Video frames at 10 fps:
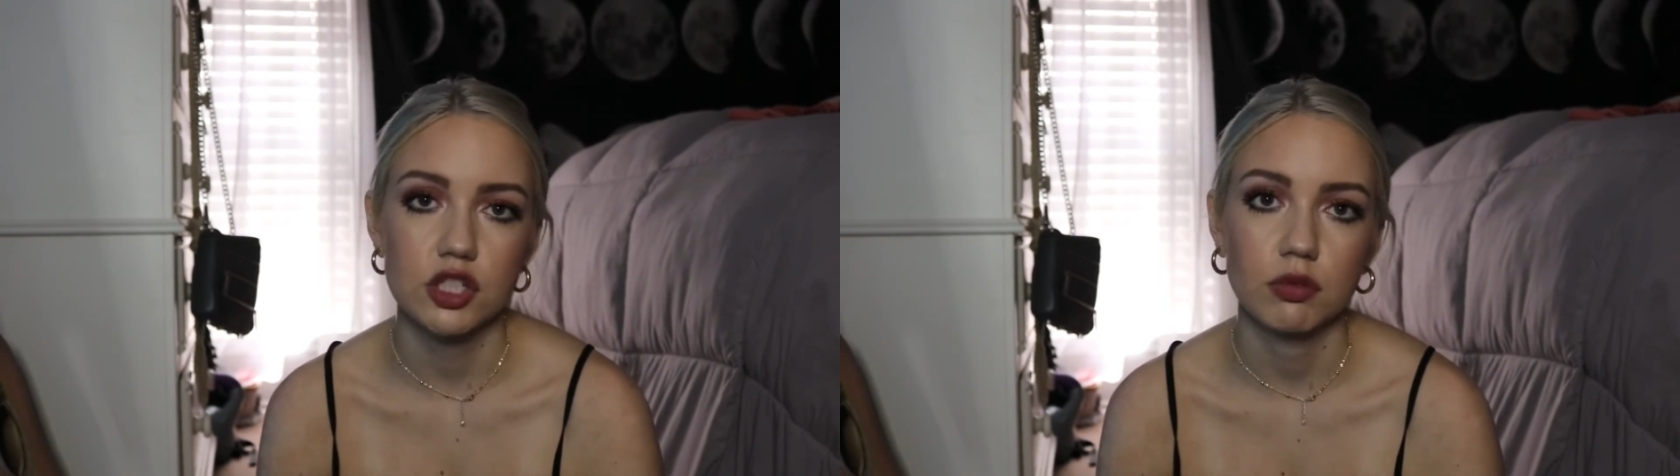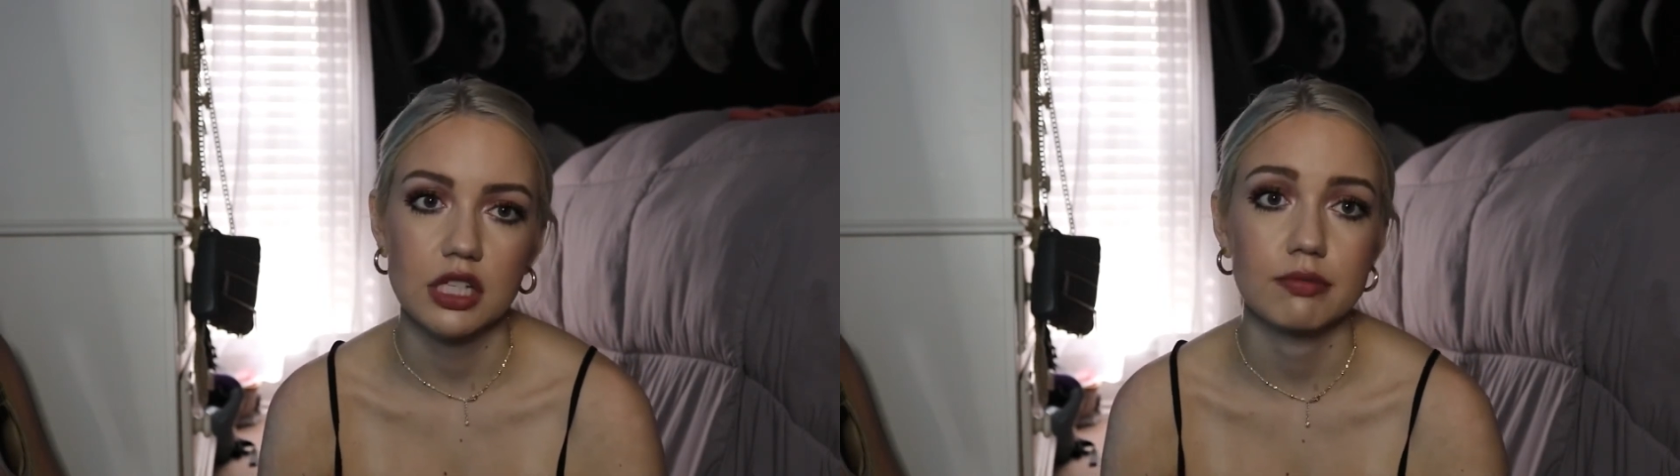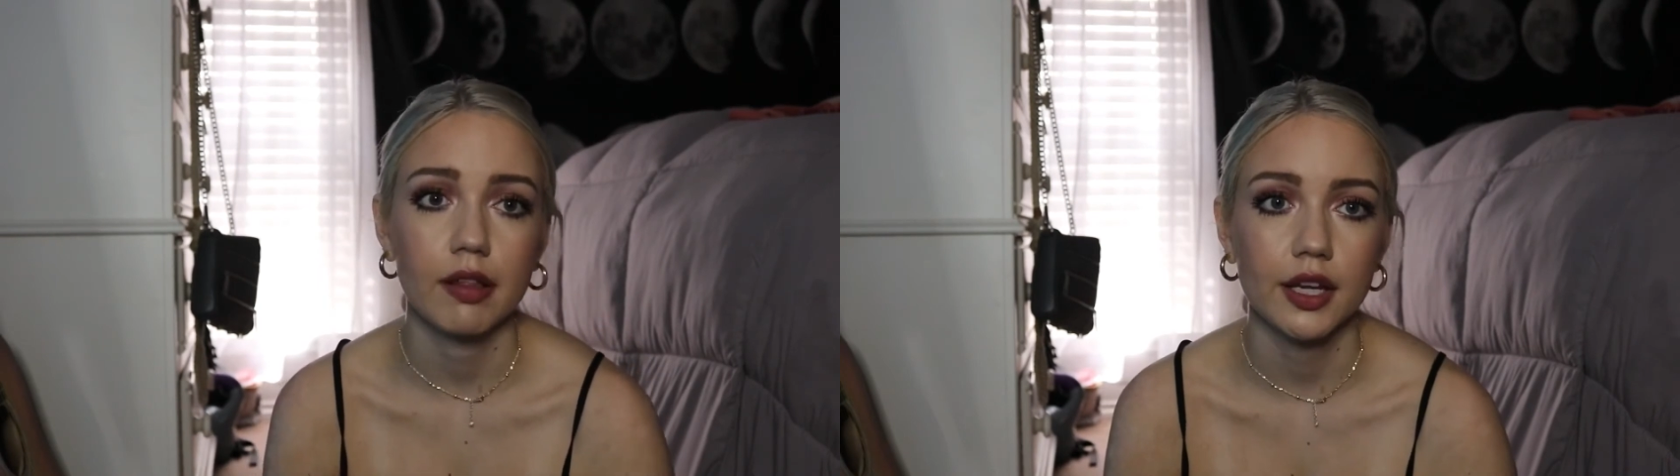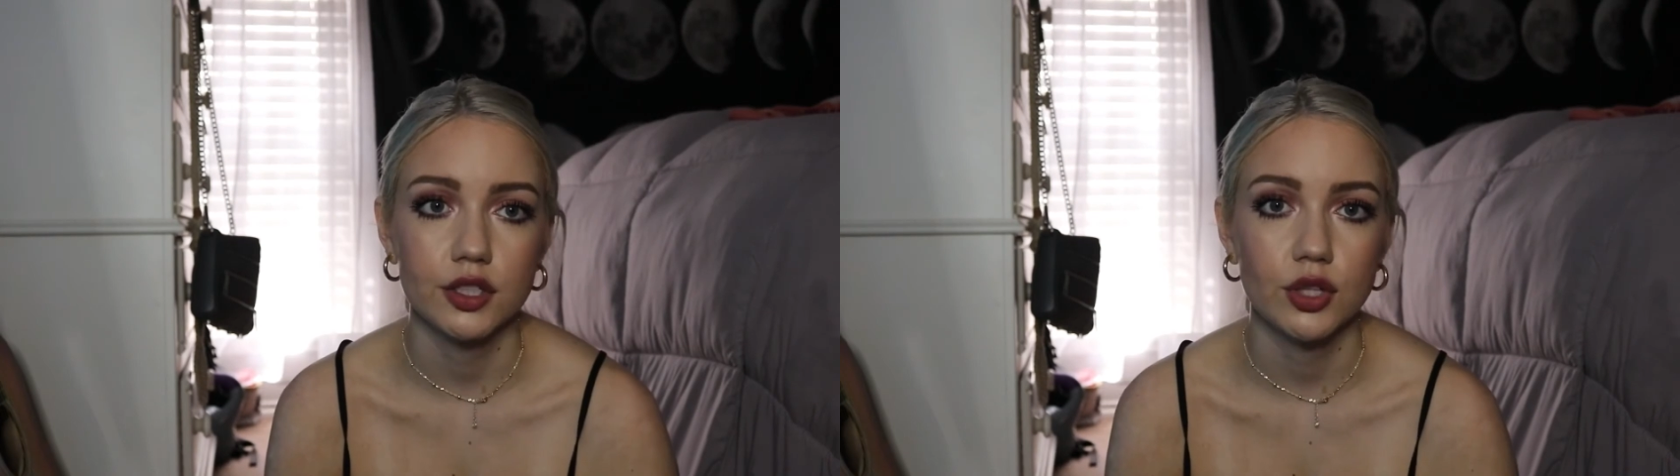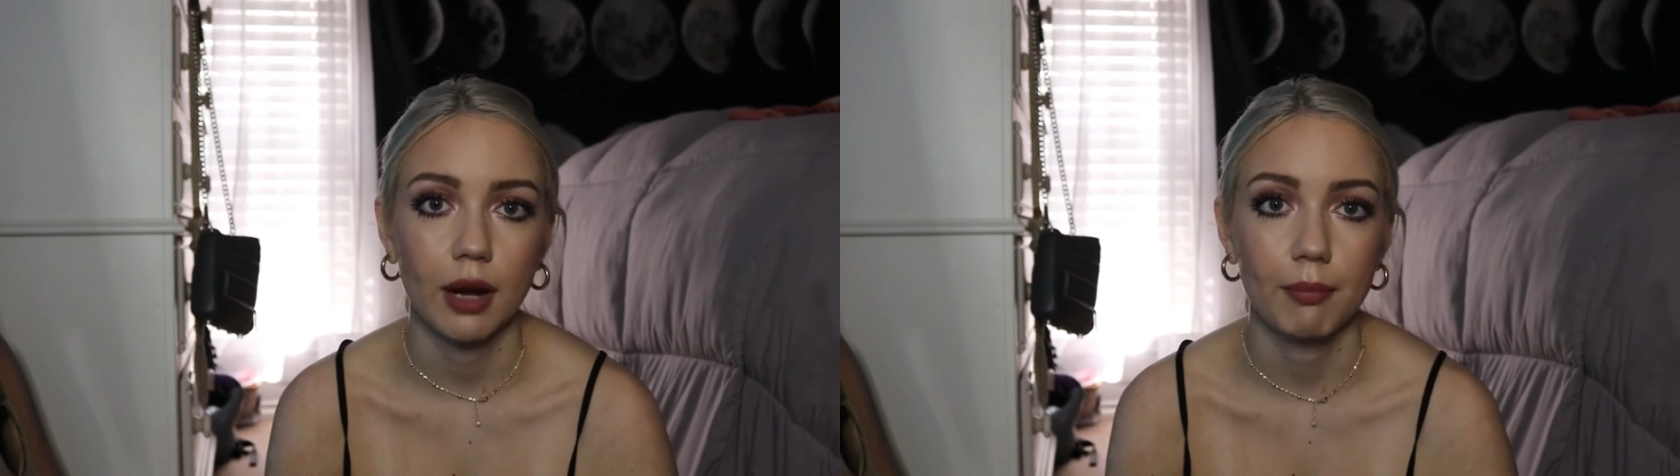you want to smell like a
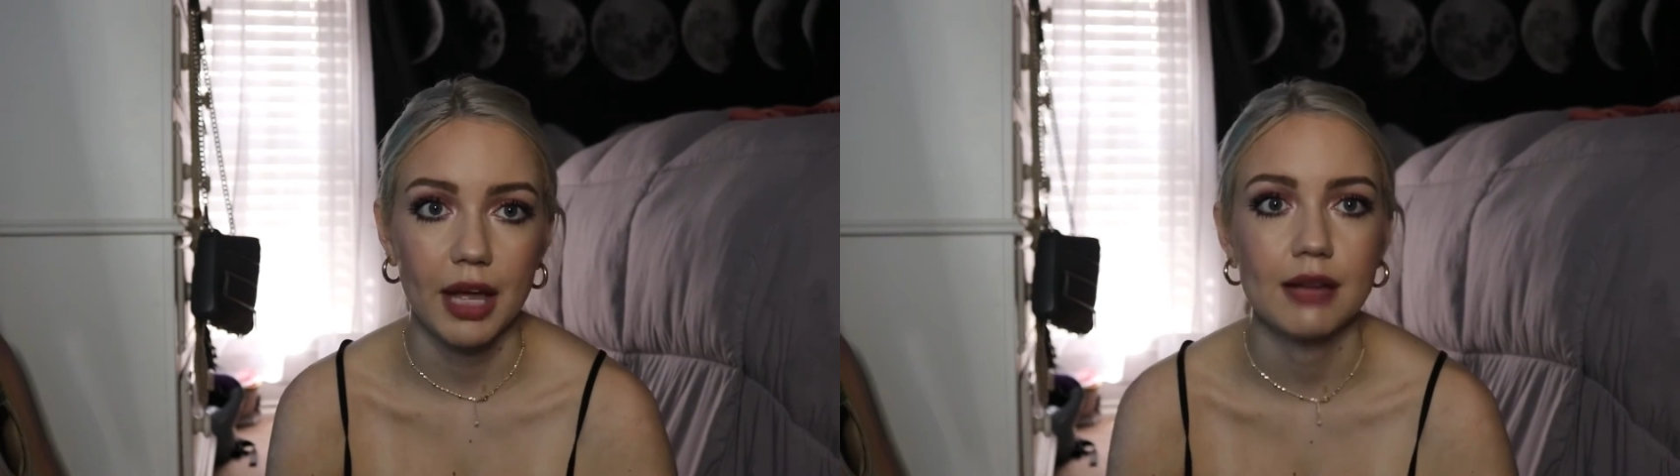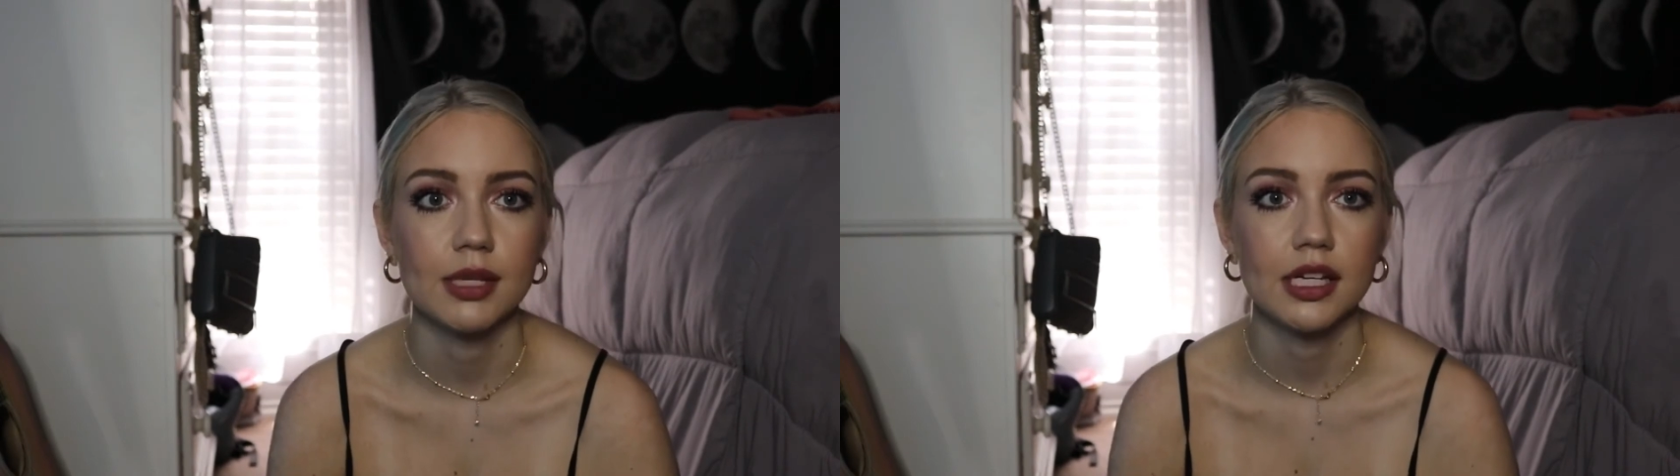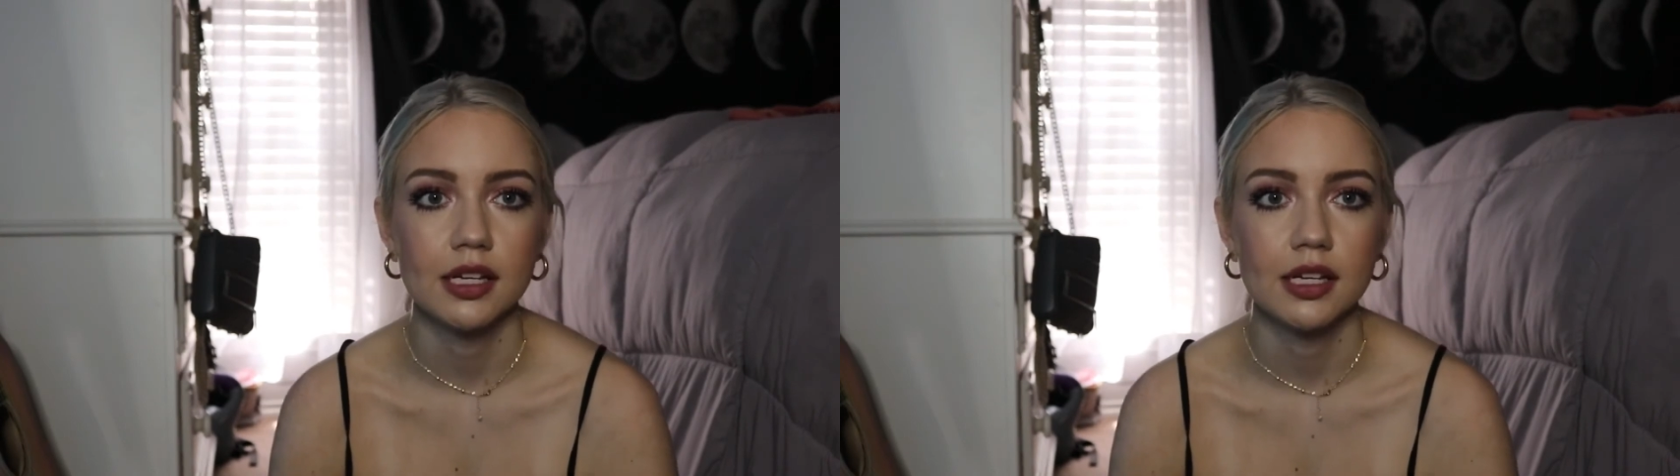straight up baby.